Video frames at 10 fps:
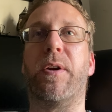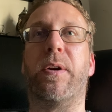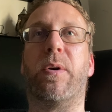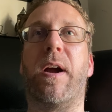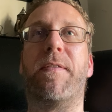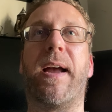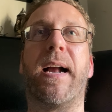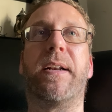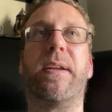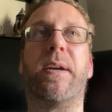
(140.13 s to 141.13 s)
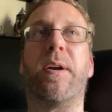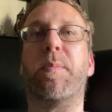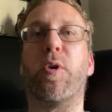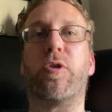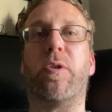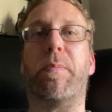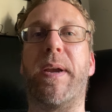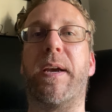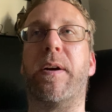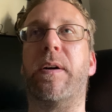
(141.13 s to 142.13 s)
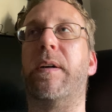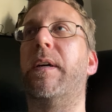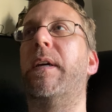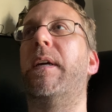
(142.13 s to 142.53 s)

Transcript: or I've acted in an emotional manner,